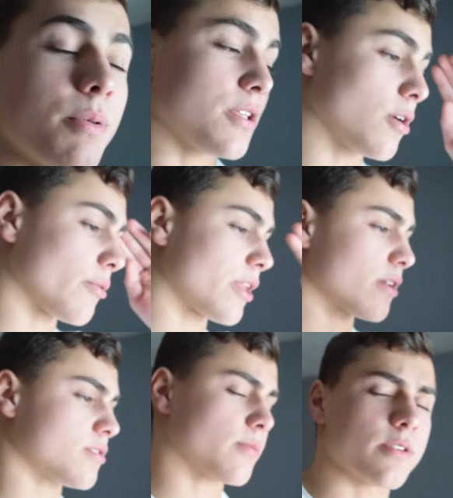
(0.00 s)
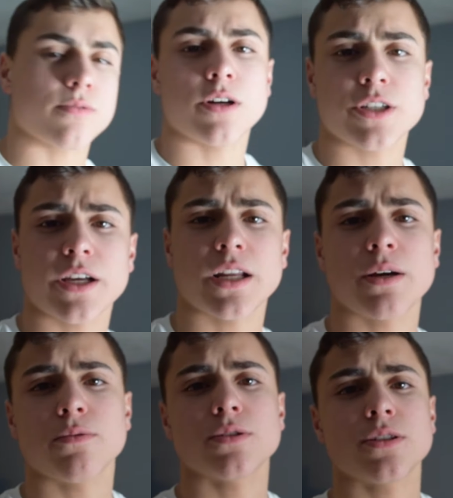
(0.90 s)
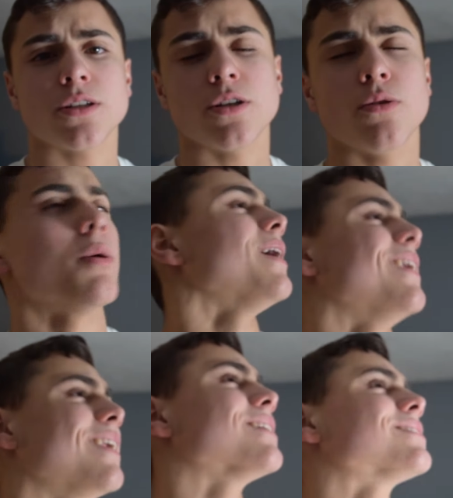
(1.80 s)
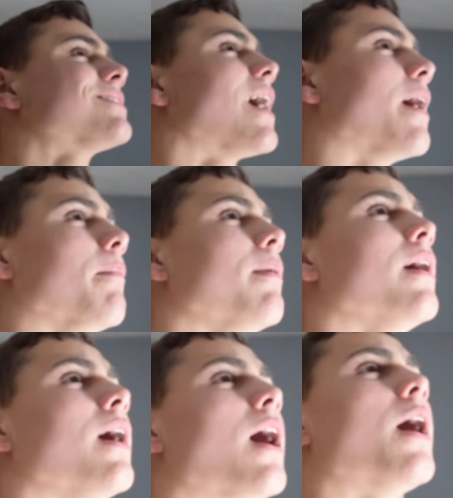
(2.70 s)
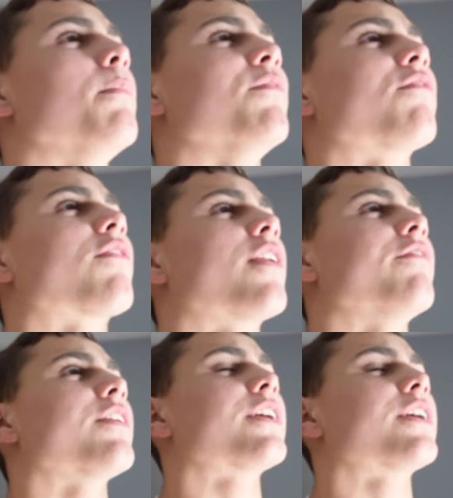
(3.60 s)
But yo, thank you so much for watching, and I will see you next time I'm in front of a